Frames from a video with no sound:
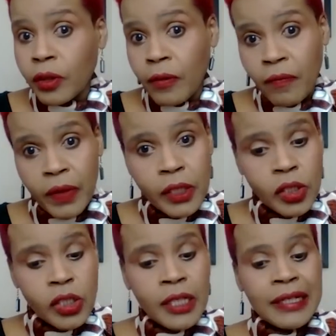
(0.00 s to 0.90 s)
and the
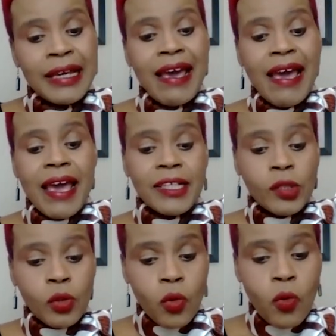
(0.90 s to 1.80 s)
finishing.
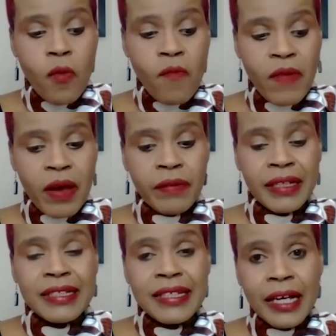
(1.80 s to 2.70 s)
It's all very
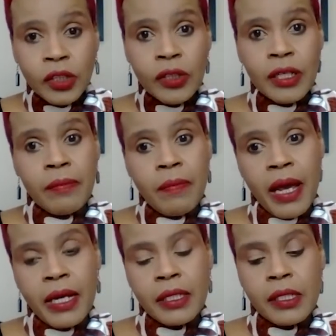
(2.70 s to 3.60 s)
naturally
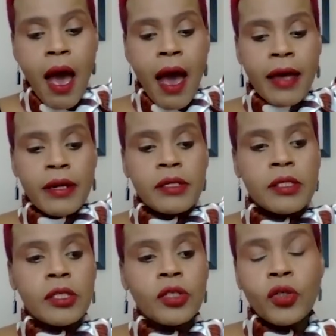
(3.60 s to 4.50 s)
made,
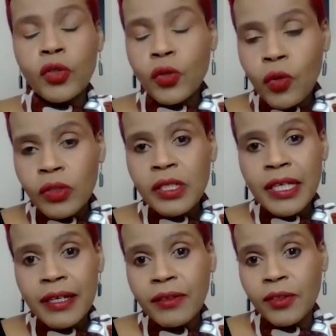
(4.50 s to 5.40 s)
and you don't
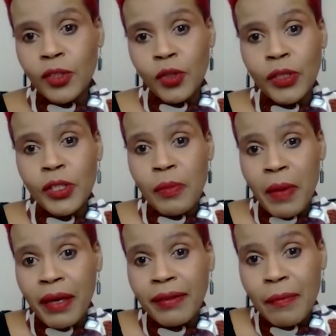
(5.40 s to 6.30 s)
kill the tree to
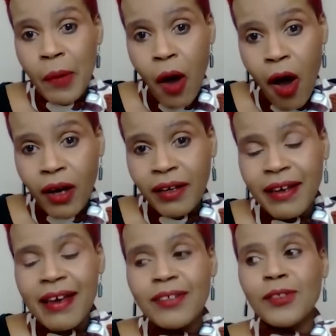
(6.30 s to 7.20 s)
make the bark.
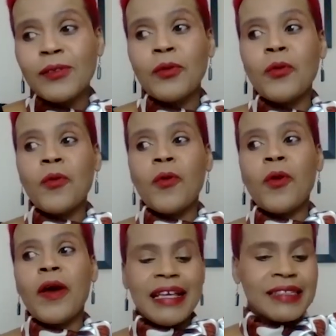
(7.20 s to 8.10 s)
So
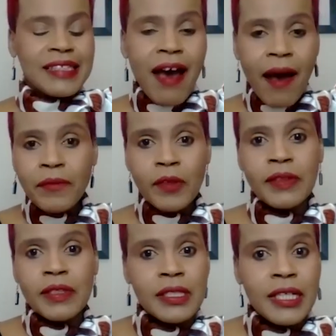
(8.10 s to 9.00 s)
in terms of
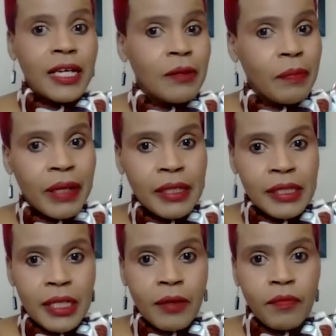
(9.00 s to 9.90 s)

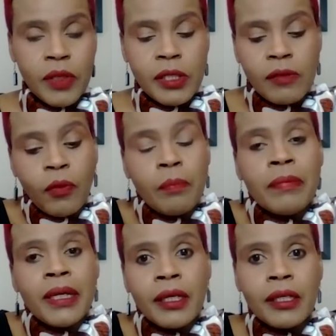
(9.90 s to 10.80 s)
sustainability, this for
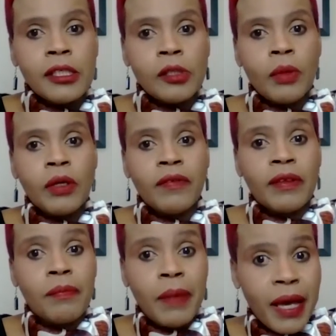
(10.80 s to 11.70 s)
me is one of
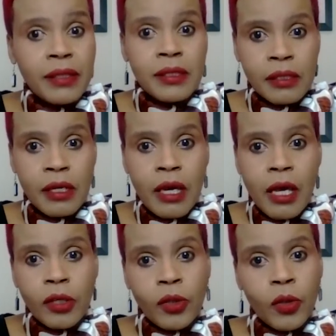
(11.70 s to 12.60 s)
the best,
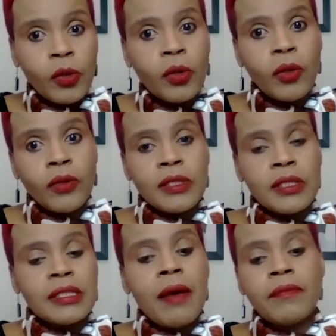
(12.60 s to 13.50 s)
cloths
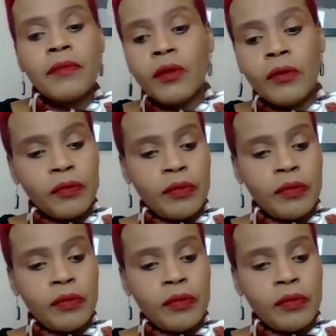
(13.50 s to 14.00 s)
in terms of